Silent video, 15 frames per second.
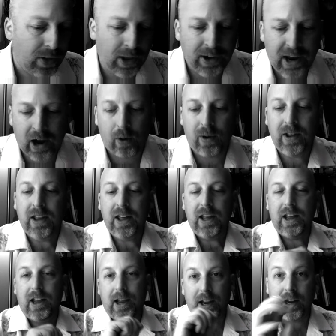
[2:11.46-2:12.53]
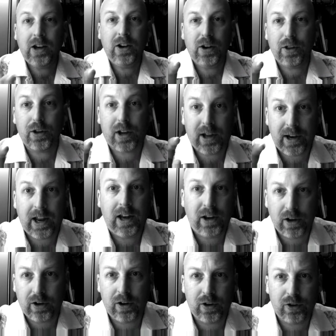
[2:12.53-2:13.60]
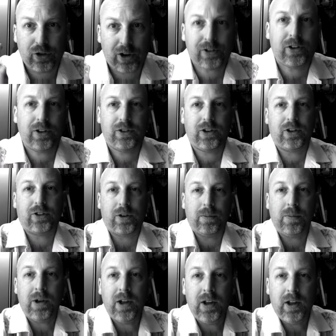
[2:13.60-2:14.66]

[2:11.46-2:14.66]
Now, in the Canadian justice system,